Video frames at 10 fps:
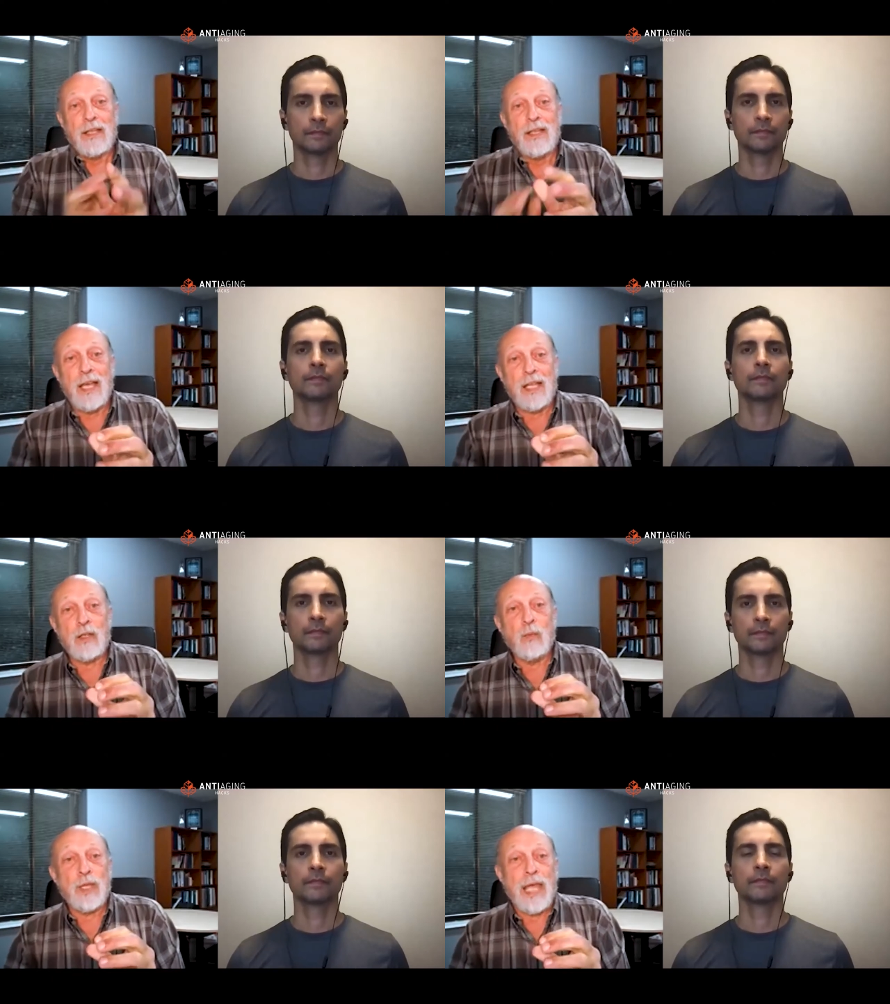Speaker 1: Then
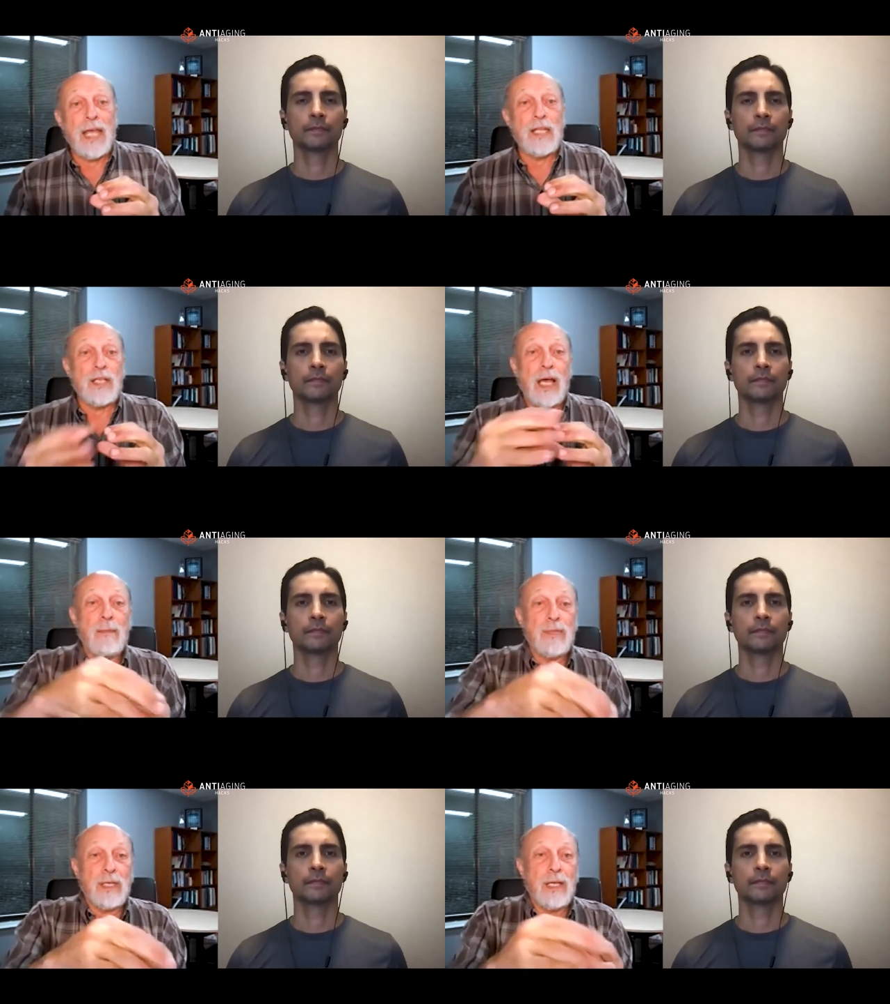with
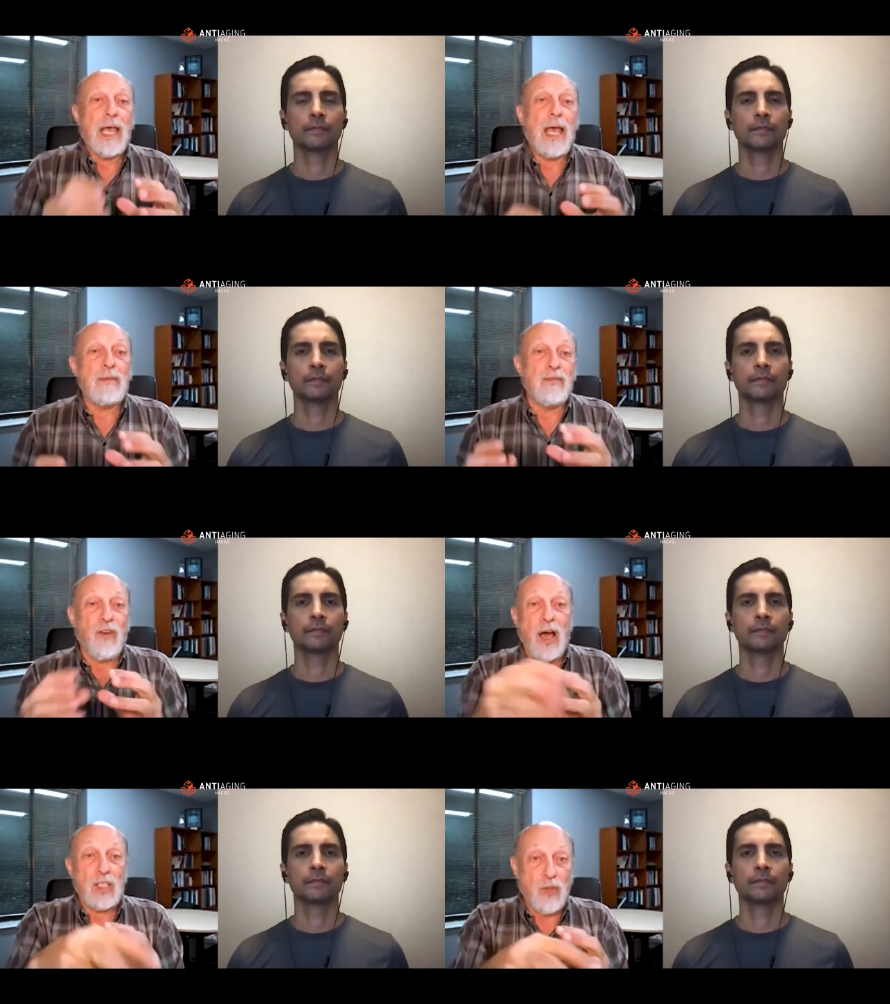enzymes and
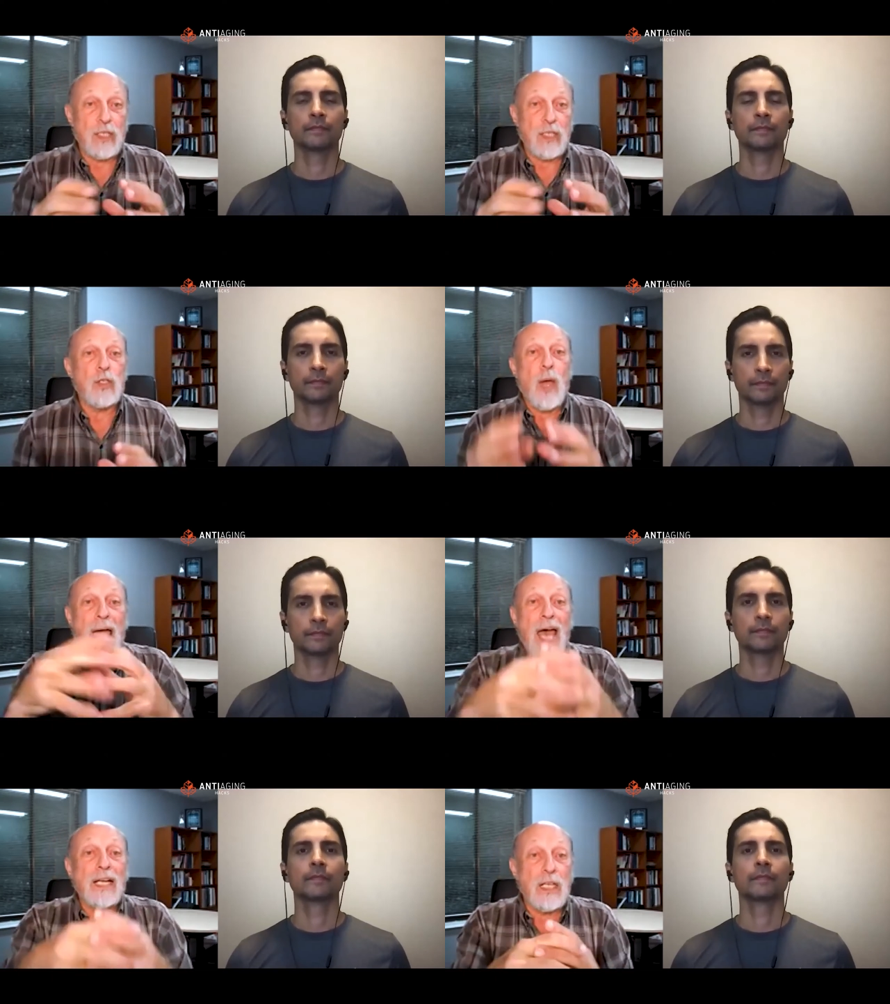phosphate, you
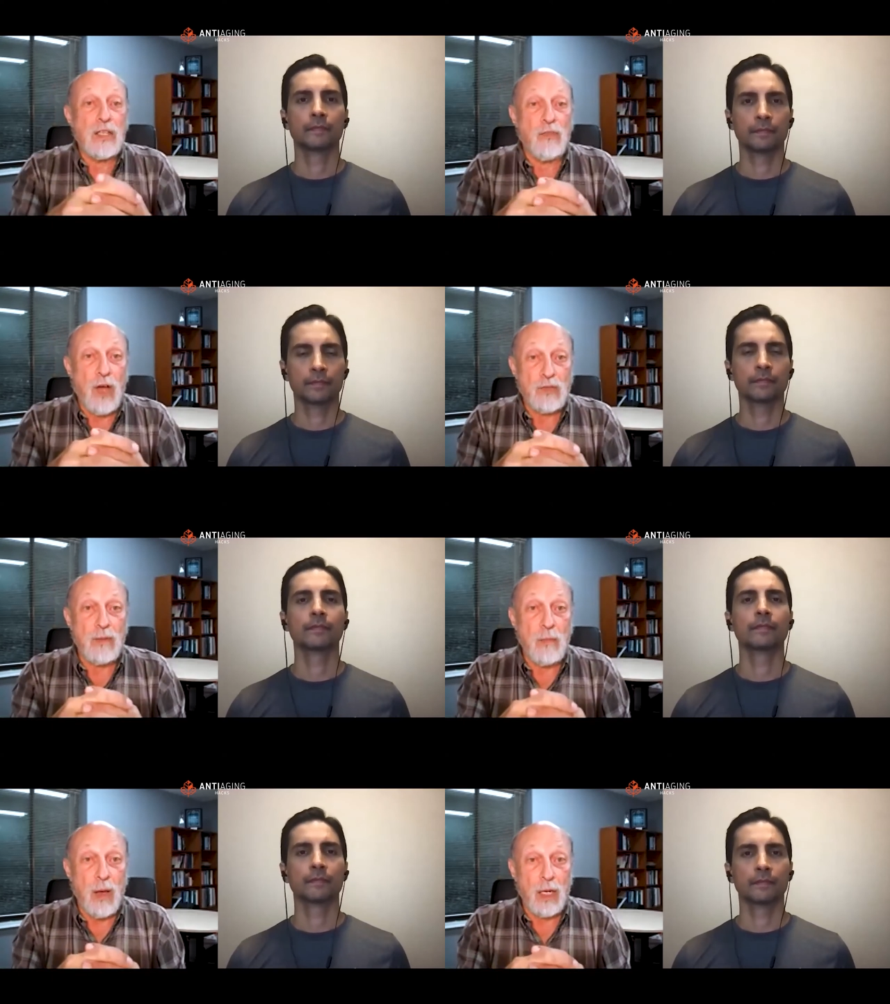add another phosphate
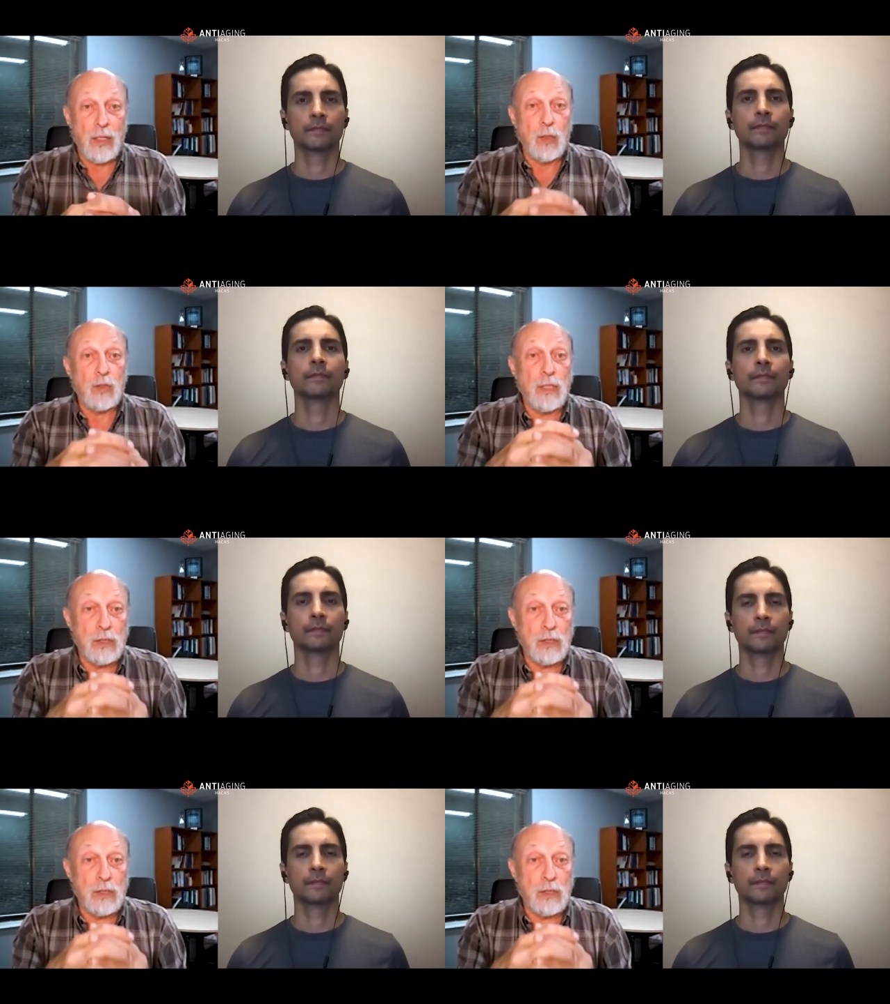molecule to the